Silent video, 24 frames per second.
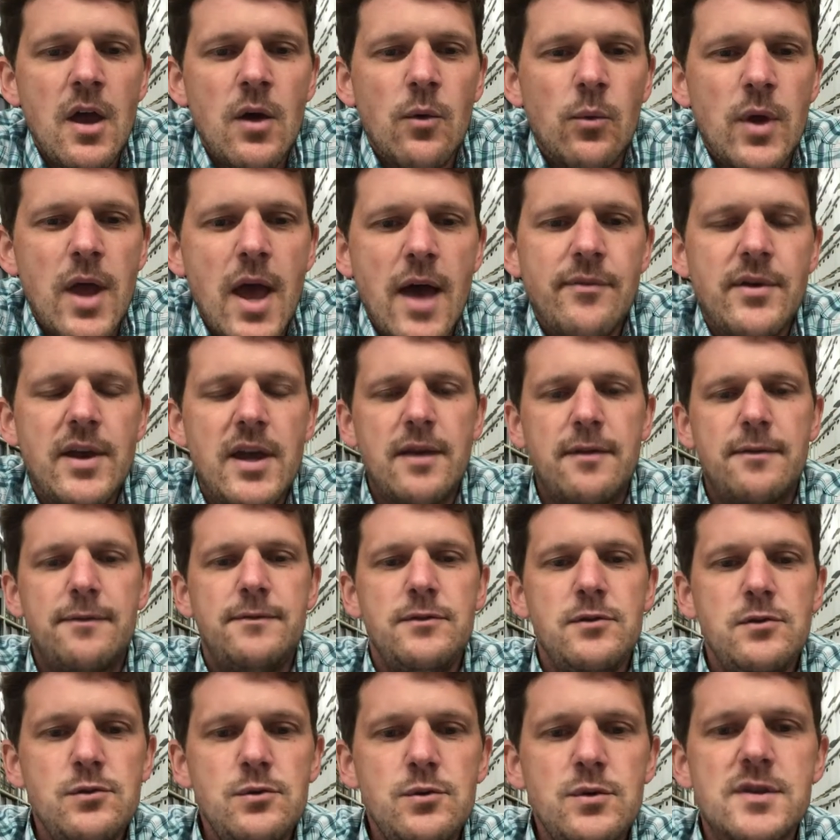We have a
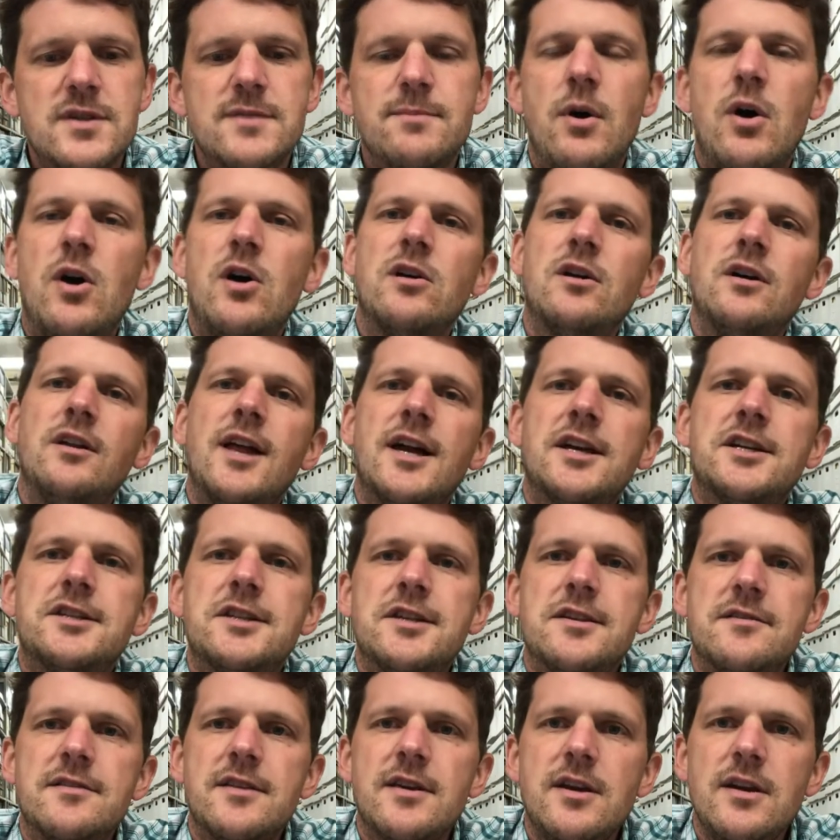few small
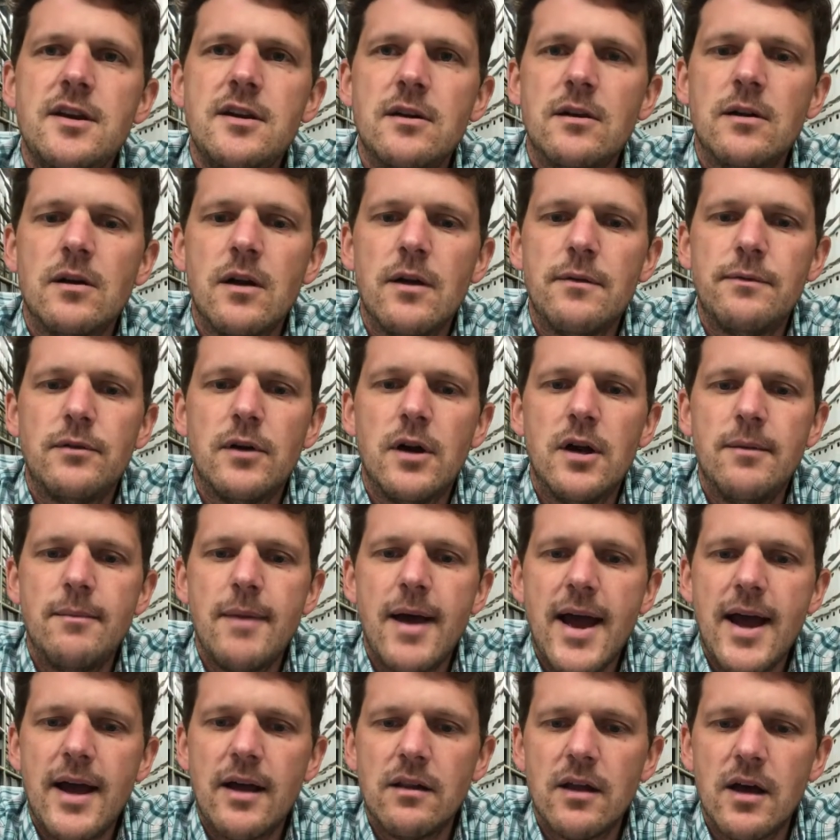collections here from
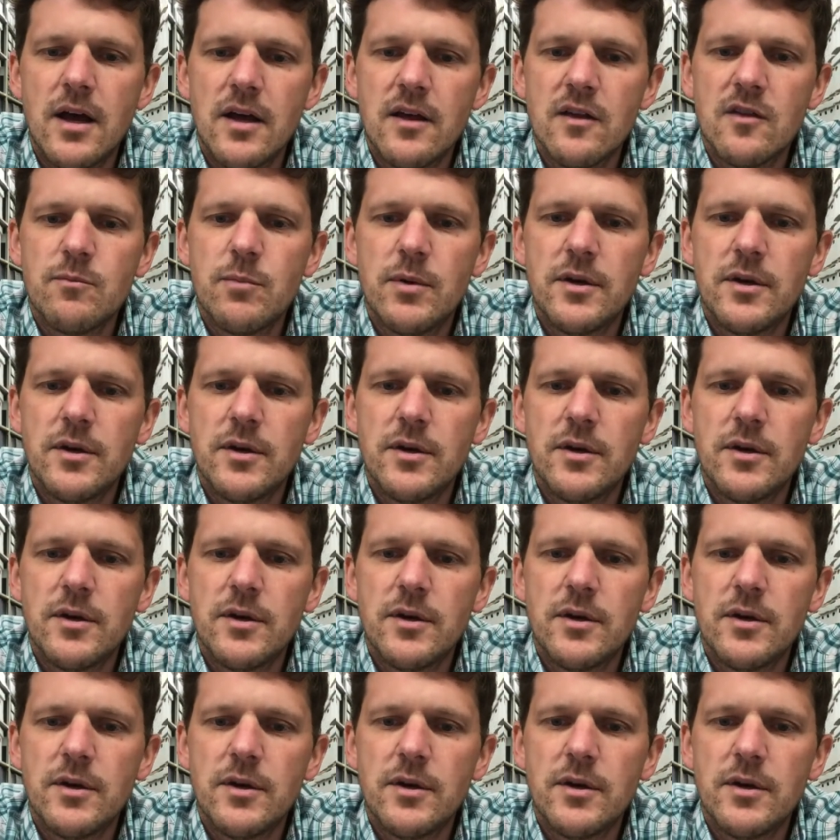allies,